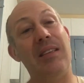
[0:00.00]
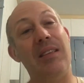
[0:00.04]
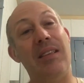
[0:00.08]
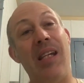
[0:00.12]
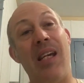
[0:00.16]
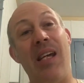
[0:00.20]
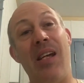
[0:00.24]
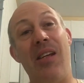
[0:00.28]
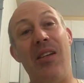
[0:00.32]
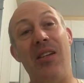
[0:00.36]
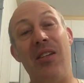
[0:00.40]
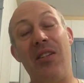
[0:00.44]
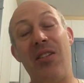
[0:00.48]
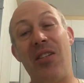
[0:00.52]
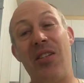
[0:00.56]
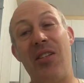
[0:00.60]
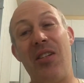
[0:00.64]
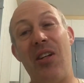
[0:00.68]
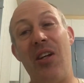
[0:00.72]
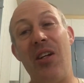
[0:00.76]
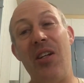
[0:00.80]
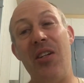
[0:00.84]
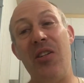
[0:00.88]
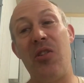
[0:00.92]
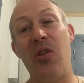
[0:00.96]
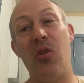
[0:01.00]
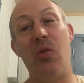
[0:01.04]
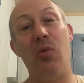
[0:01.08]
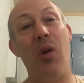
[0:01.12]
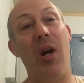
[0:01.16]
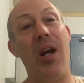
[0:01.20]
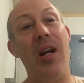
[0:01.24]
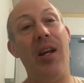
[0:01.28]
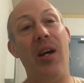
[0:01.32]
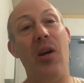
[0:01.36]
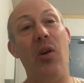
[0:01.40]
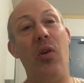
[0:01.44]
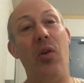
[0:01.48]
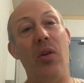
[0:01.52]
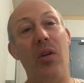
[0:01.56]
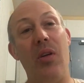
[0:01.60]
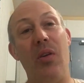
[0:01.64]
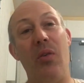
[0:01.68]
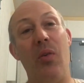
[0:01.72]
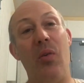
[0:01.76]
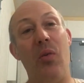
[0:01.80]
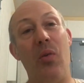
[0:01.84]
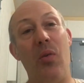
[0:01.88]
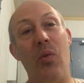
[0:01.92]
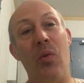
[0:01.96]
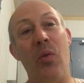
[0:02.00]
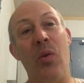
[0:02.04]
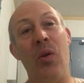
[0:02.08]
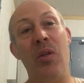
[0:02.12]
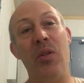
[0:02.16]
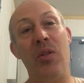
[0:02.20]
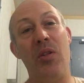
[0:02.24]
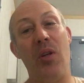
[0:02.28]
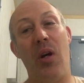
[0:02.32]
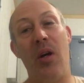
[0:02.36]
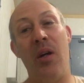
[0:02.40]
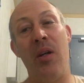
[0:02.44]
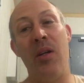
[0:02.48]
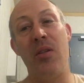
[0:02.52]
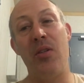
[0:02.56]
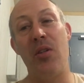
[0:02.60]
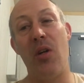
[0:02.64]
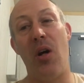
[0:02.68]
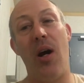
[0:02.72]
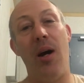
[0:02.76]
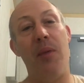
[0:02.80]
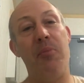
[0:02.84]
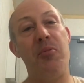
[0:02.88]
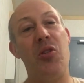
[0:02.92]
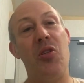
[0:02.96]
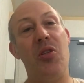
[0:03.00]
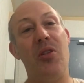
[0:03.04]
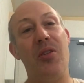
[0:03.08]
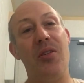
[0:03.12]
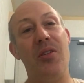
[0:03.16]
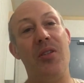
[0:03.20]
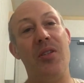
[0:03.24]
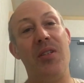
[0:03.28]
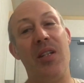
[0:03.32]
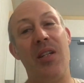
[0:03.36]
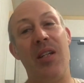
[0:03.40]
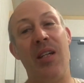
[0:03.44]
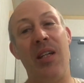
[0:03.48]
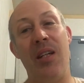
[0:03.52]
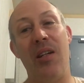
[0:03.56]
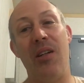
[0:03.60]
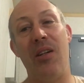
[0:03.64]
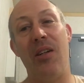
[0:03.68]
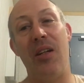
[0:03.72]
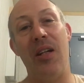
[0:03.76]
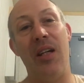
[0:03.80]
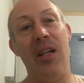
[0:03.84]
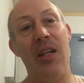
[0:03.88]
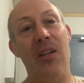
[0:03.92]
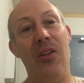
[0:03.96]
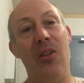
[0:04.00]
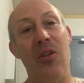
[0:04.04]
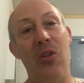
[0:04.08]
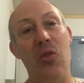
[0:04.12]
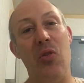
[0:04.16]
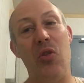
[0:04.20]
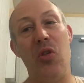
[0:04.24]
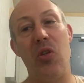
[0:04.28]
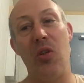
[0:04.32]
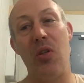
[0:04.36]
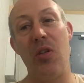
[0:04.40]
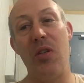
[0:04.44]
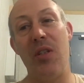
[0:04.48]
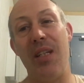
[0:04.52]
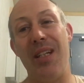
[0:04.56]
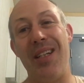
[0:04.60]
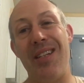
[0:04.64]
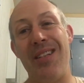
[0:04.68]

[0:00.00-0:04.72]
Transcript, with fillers: and it's starting to run out his his options here in New Jersey.